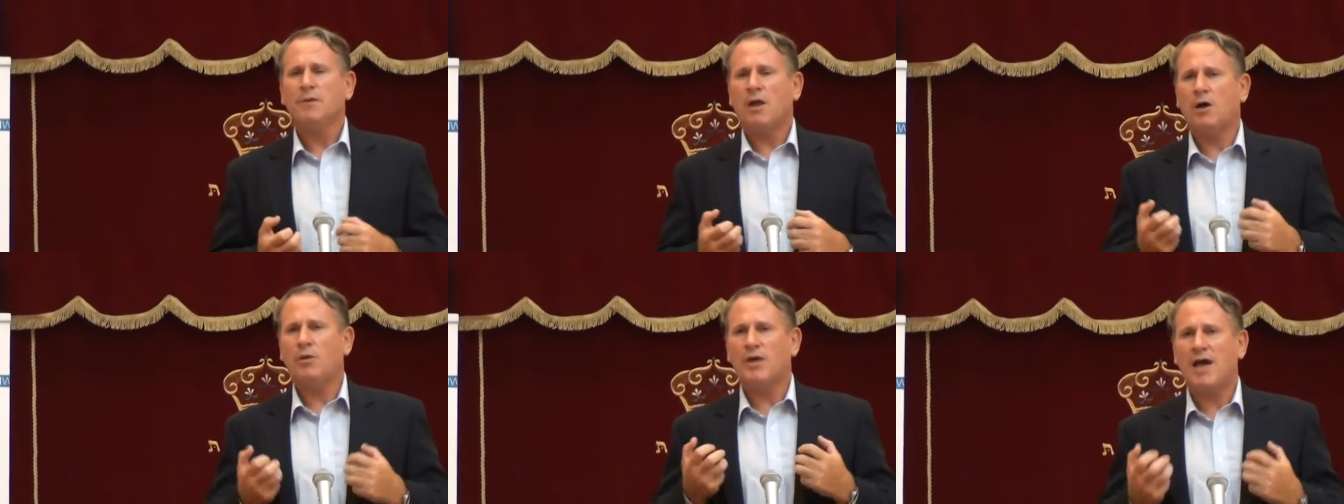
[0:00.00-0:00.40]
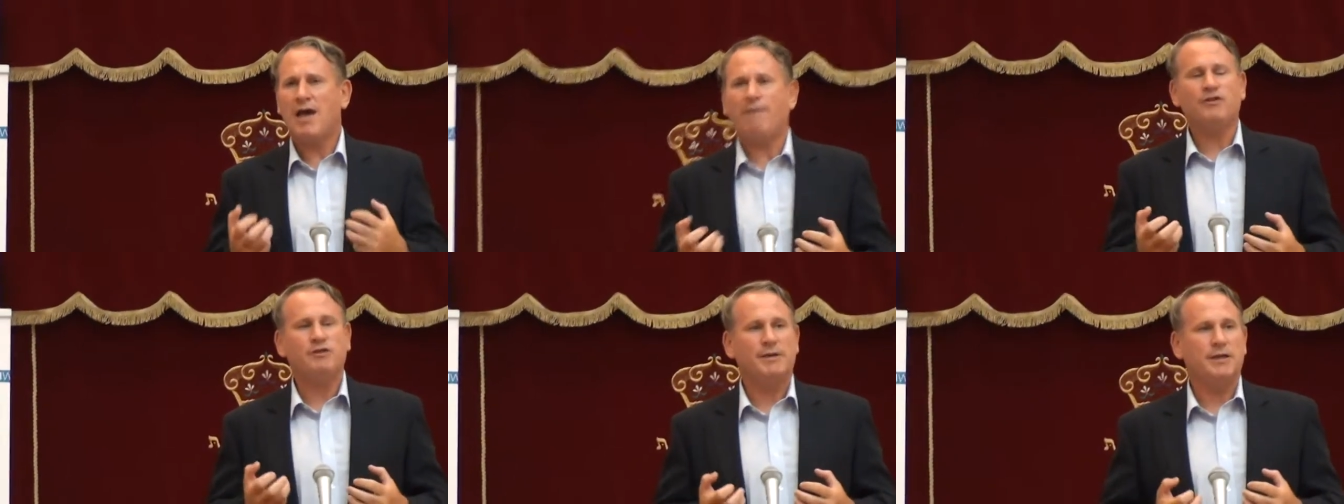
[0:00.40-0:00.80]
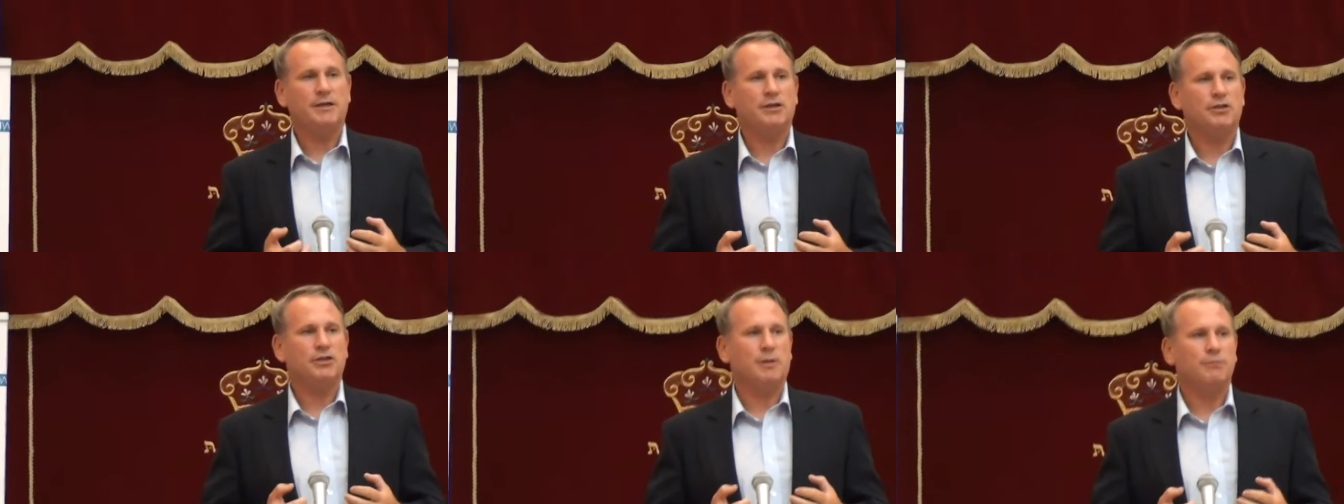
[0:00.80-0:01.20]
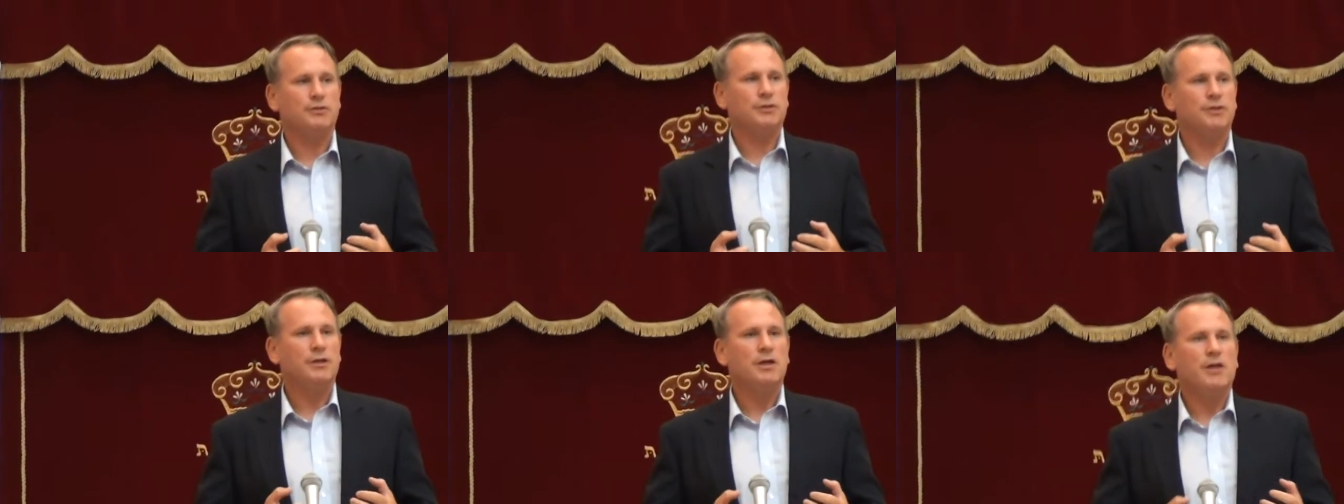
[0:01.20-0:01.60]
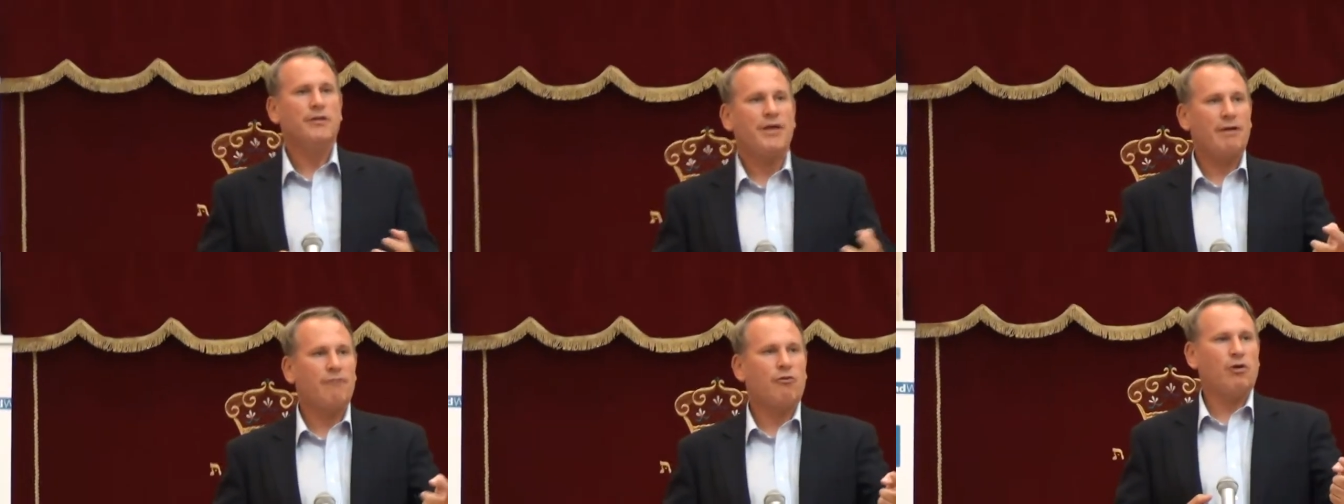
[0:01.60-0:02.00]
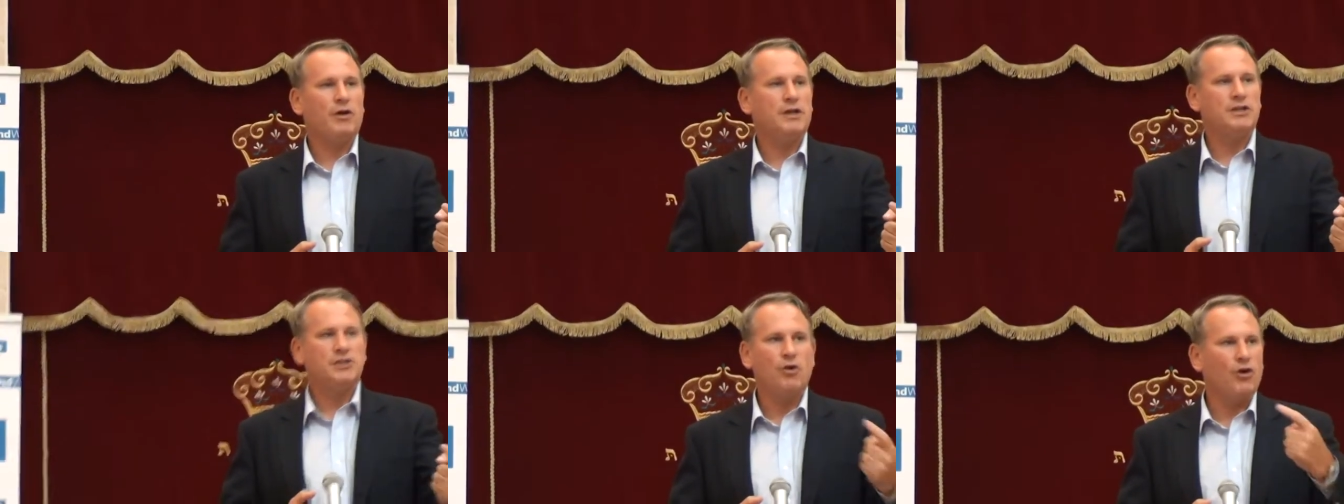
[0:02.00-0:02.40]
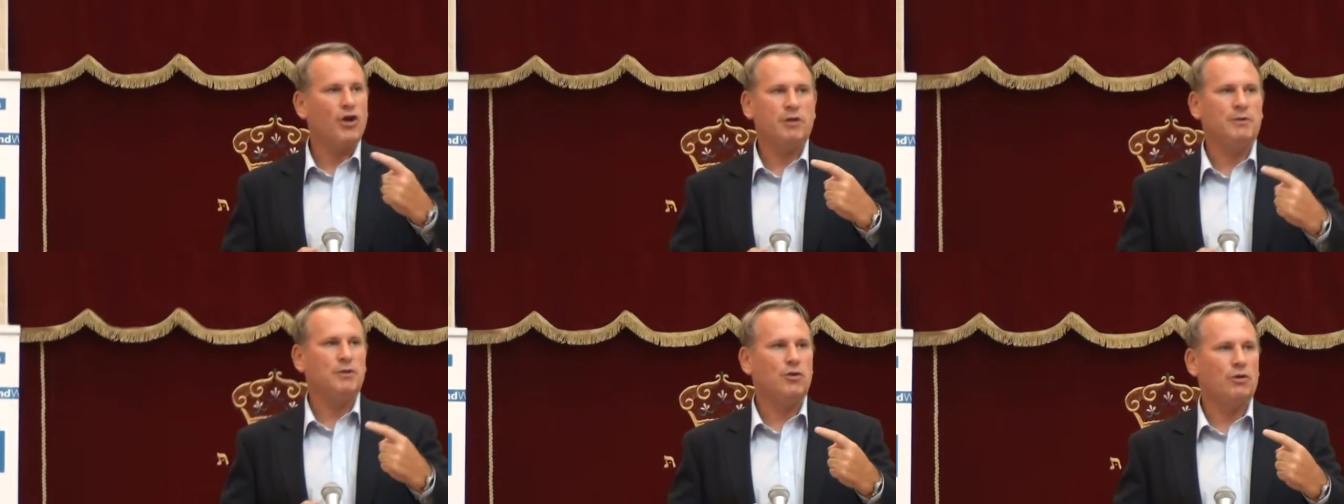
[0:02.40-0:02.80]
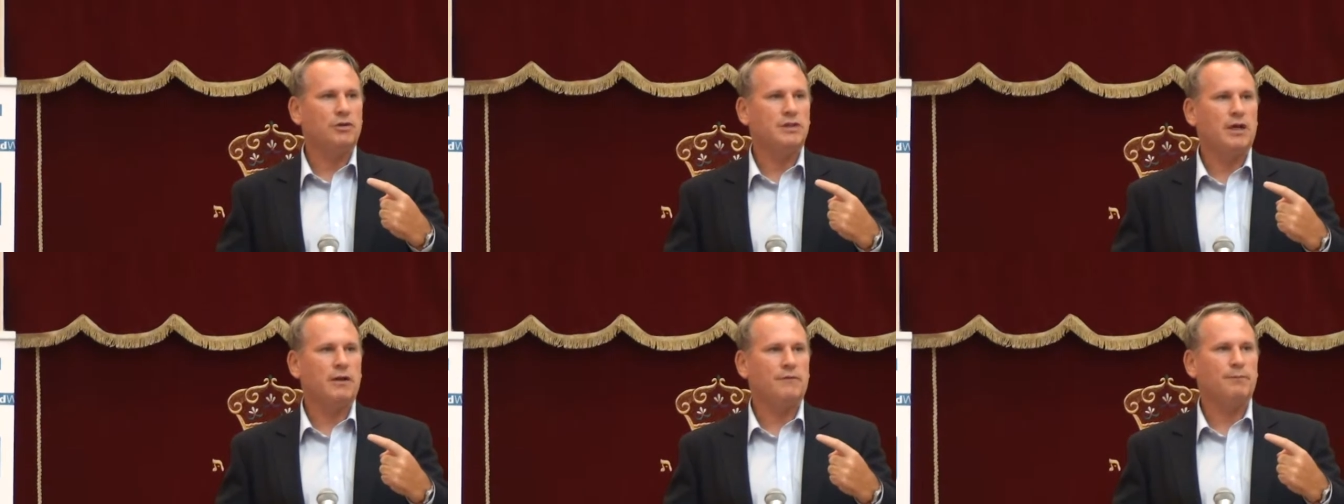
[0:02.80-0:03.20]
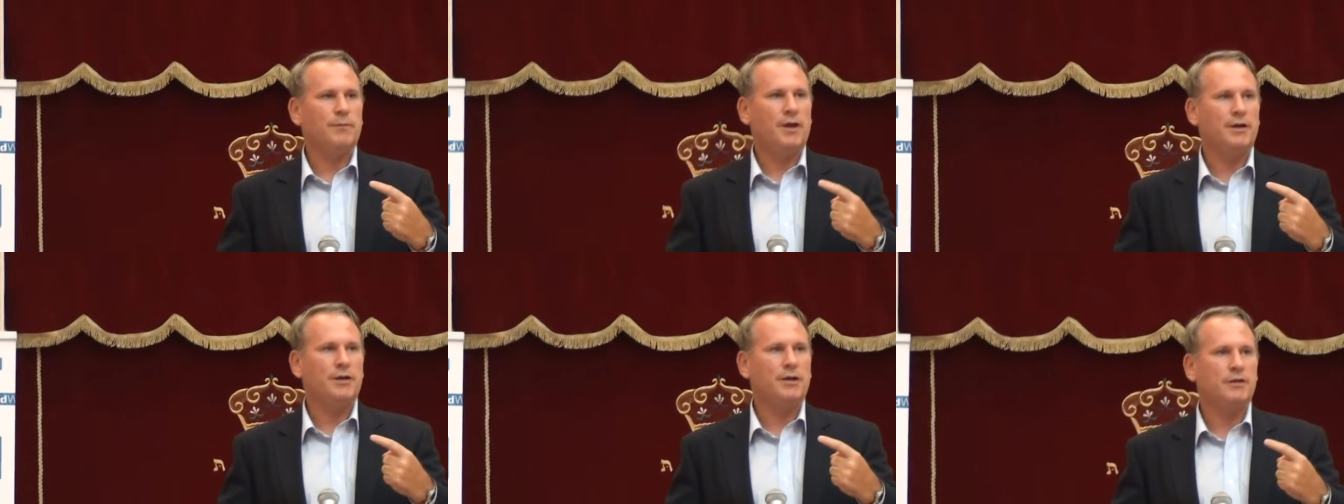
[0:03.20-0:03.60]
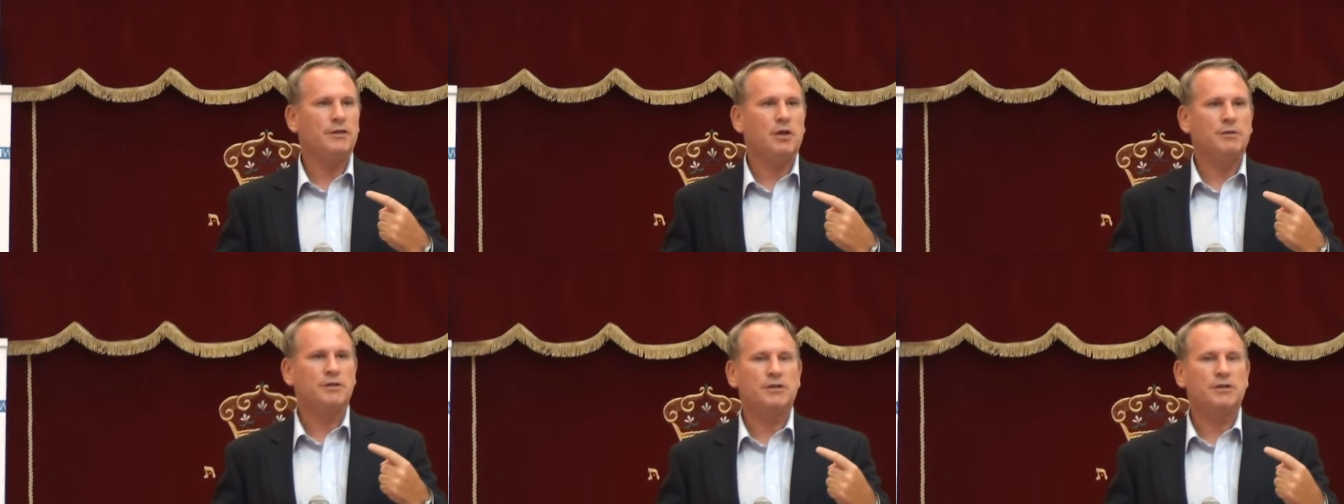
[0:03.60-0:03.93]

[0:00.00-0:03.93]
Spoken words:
I would have to make an assumption that rocket is not going to be knocked out by an iron dome.